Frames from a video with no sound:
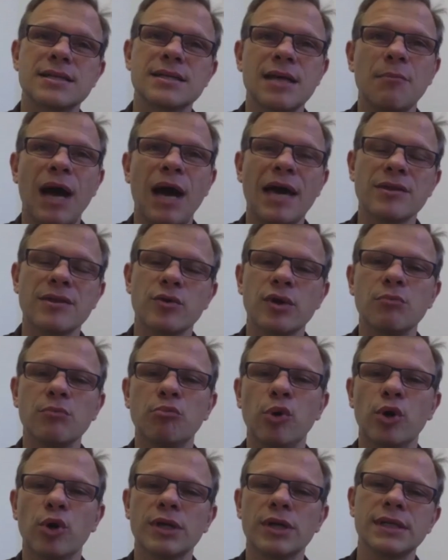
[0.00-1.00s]
Some other
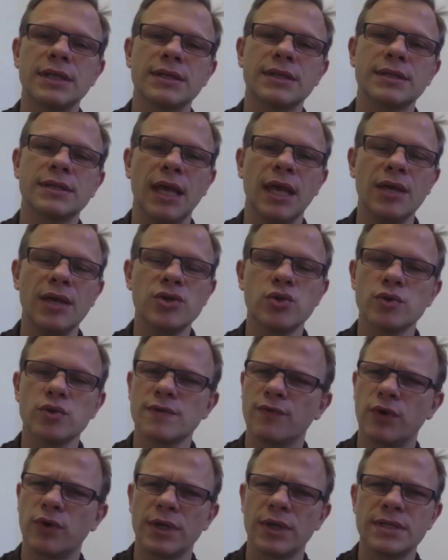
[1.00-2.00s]
important
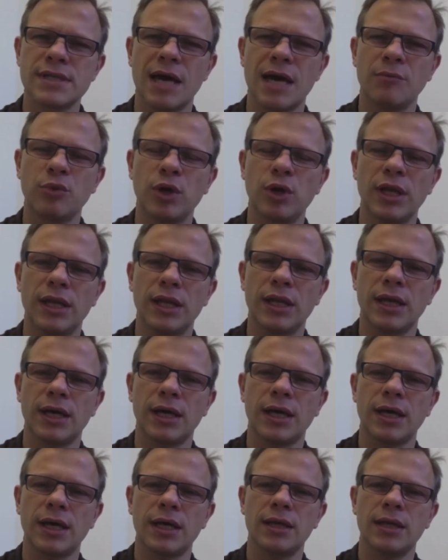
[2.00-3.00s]
issues, for example, in
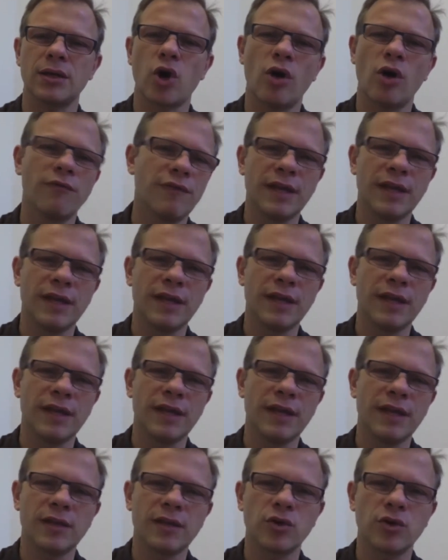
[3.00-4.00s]
conflict,
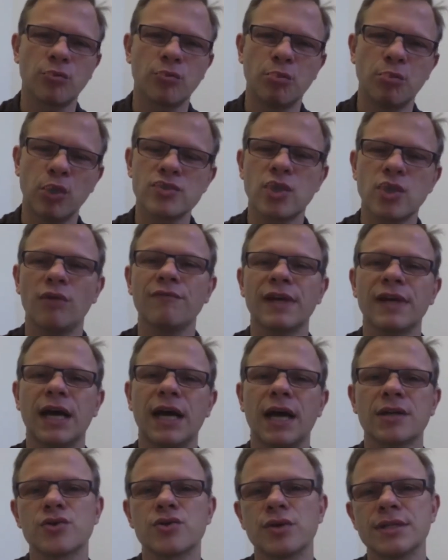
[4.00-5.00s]
post-conflict
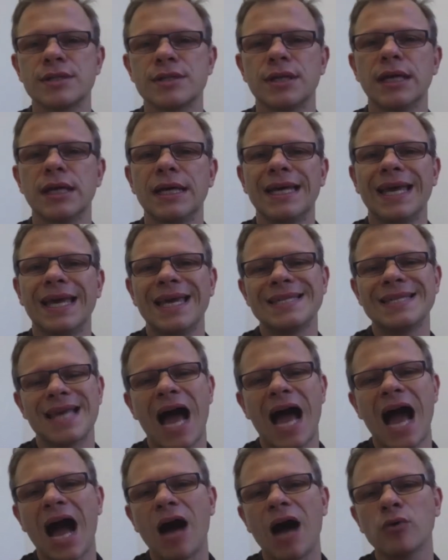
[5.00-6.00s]
countries,
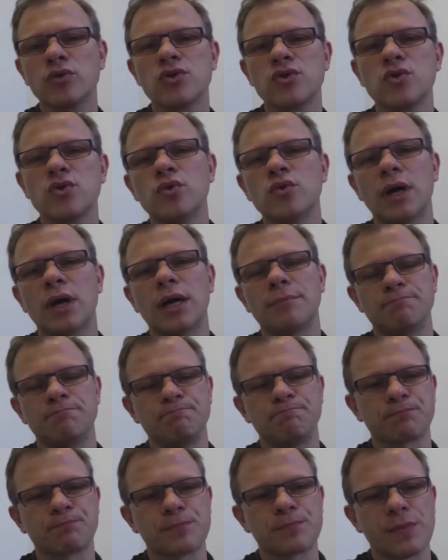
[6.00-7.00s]
is how
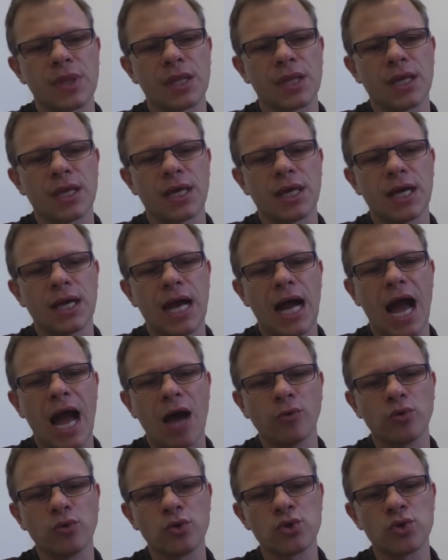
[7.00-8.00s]
to
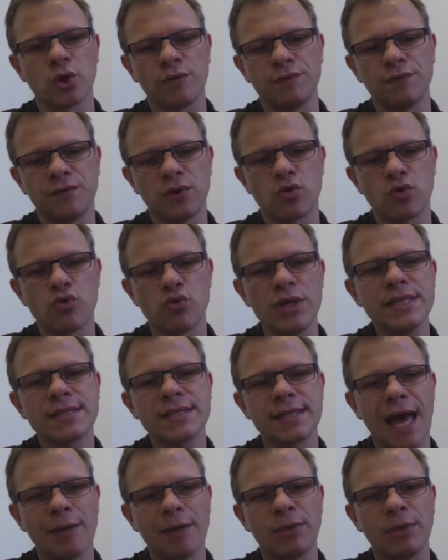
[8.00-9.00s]
sort of
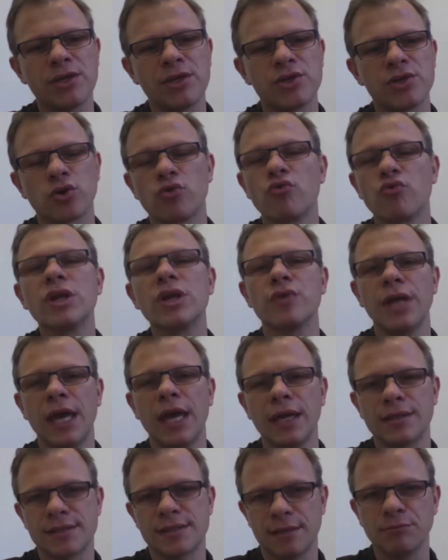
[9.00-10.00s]
re-establish or
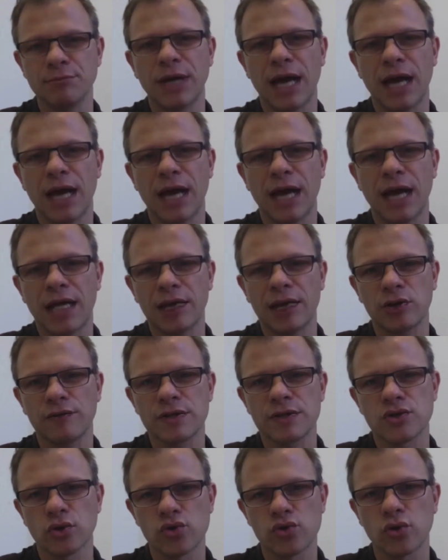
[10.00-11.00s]
recreate some kind of
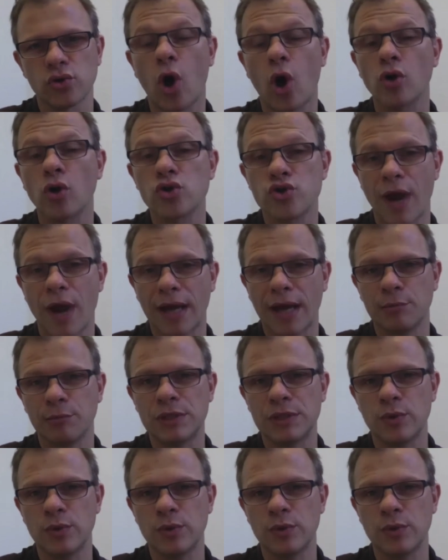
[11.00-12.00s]
a social
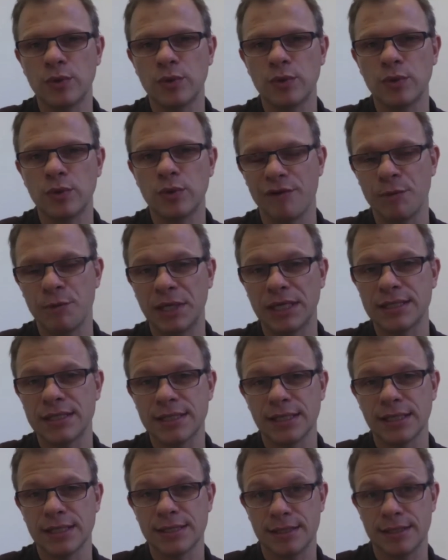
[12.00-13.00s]
contract between the government
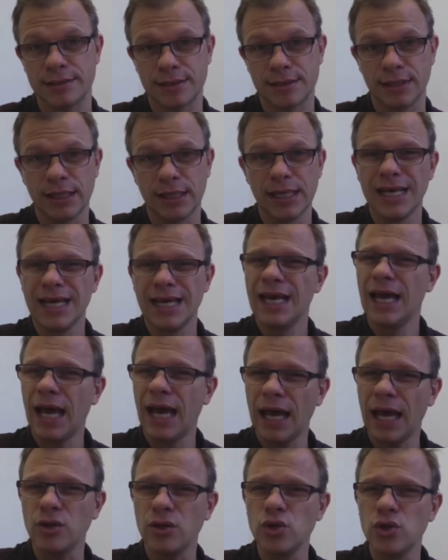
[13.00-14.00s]
and citizens.
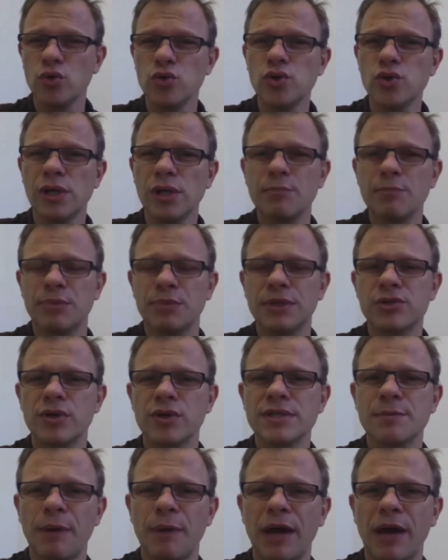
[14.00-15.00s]
And usually,
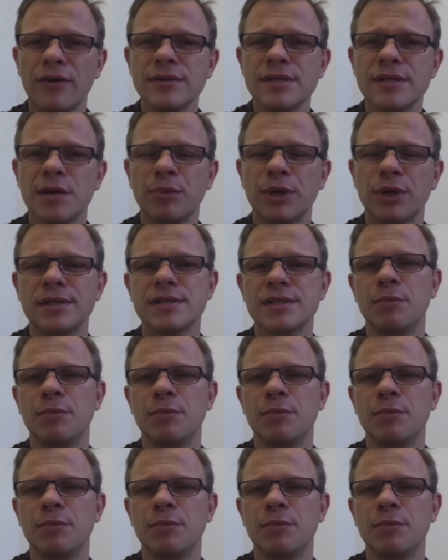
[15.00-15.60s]
transparency and